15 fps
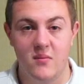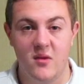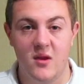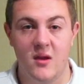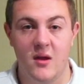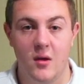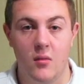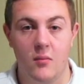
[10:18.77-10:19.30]

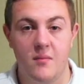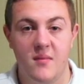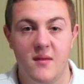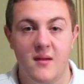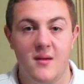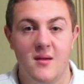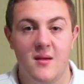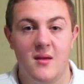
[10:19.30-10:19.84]

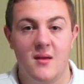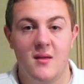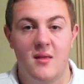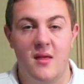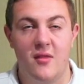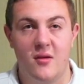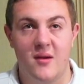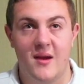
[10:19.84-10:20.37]

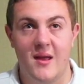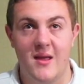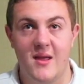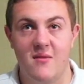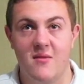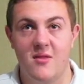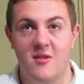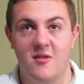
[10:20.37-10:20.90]
that they're kind of
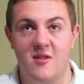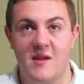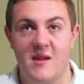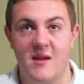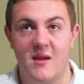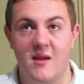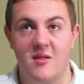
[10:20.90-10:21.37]
giving this thing,